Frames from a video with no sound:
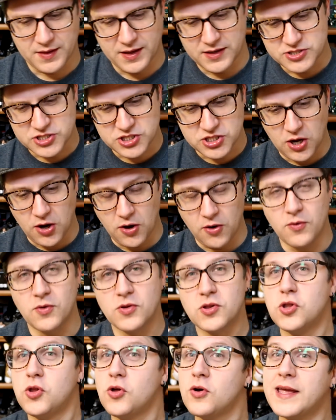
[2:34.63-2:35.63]
So,
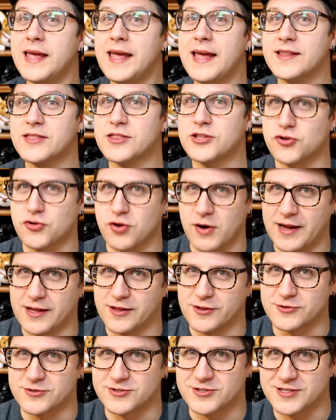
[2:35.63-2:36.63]
looking at the
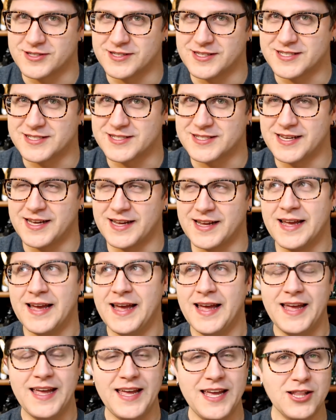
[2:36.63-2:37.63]
trailers to this thing,
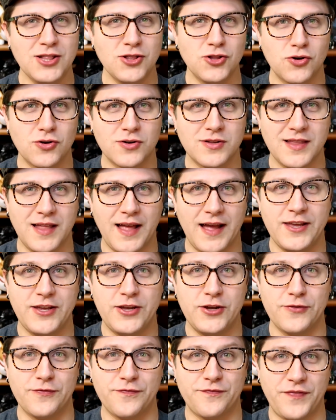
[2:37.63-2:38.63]
it looked like
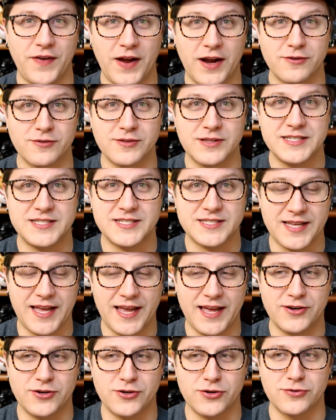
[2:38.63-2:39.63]
your fairly
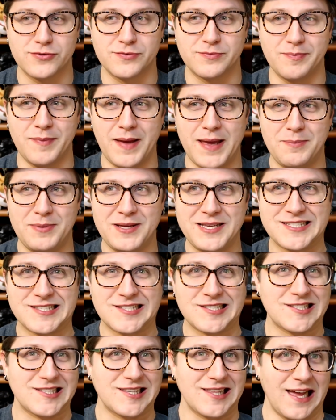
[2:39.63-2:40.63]
standard, maybe
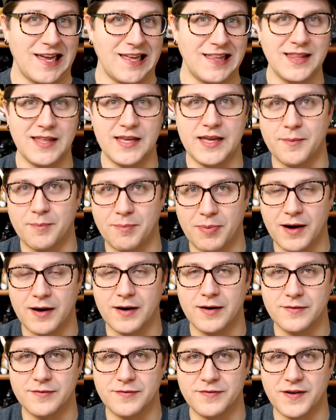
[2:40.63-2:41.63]
slightly
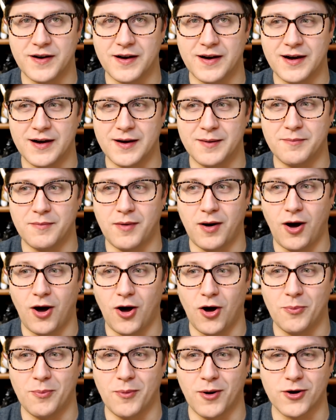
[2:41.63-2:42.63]
above
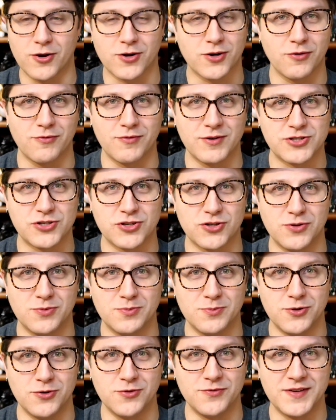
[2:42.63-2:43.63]
Hallmark original
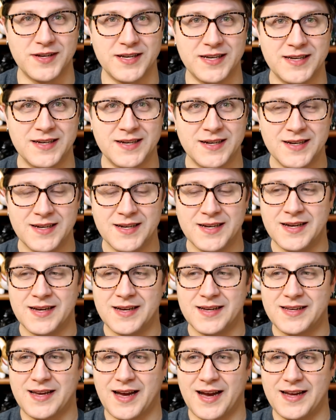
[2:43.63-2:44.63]
movie
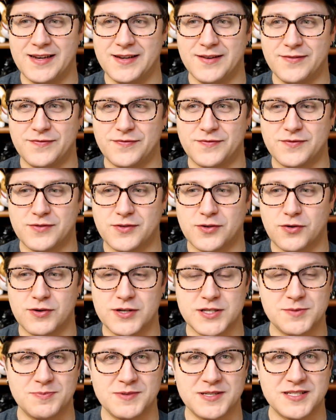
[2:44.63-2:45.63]
kind of
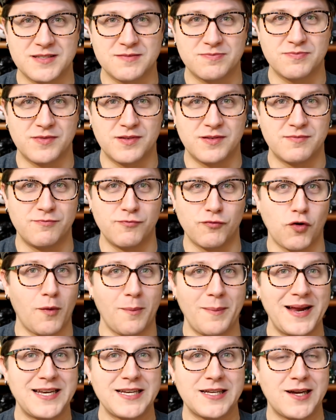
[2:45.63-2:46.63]
Christmas
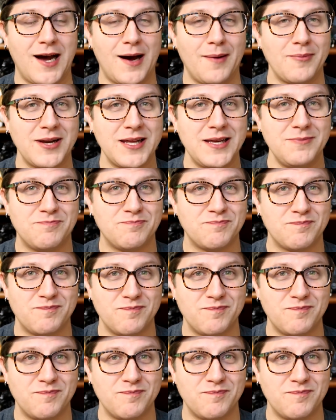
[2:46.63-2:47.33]
romantic comedy